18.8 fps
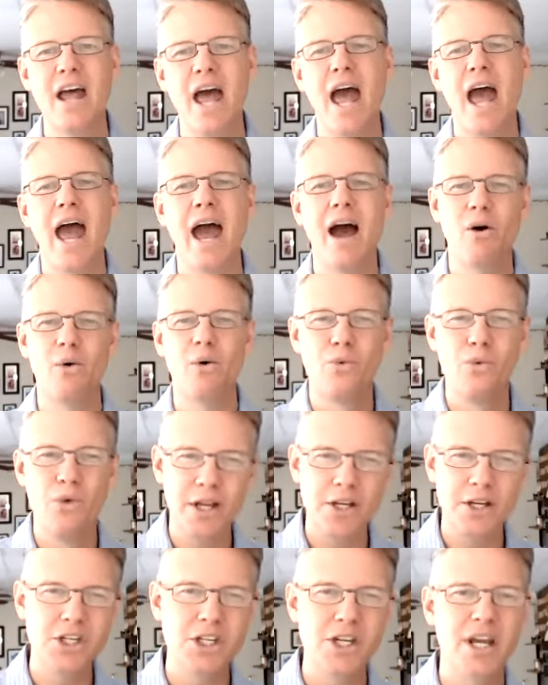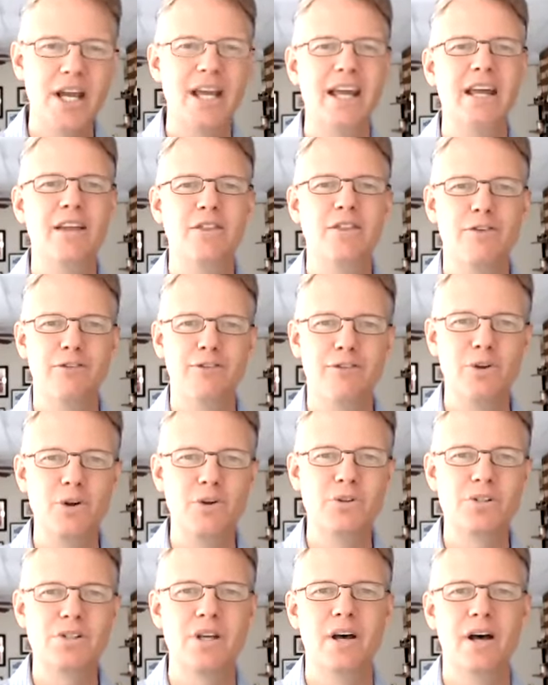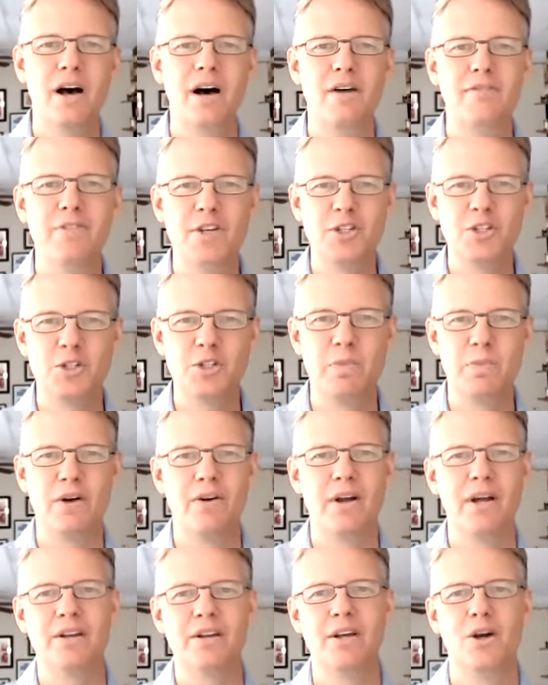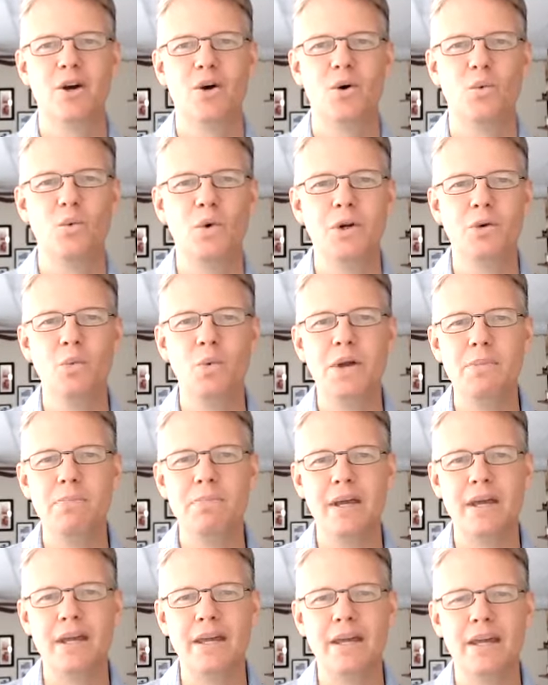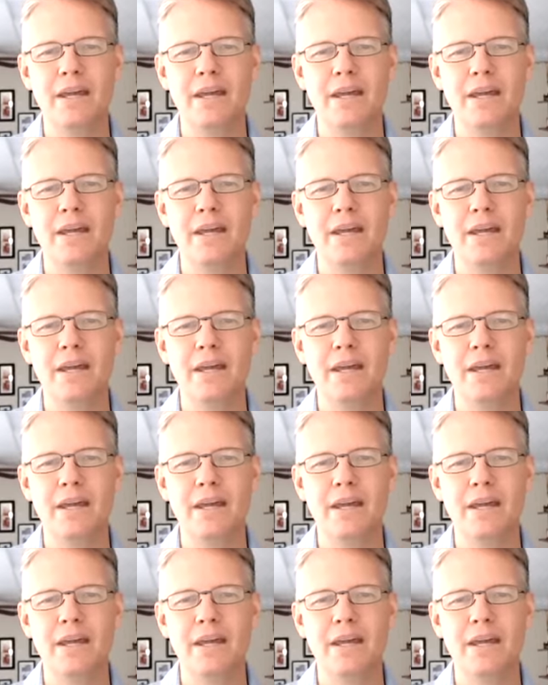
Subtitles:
how rich in the fruits of the Spirit would we be?"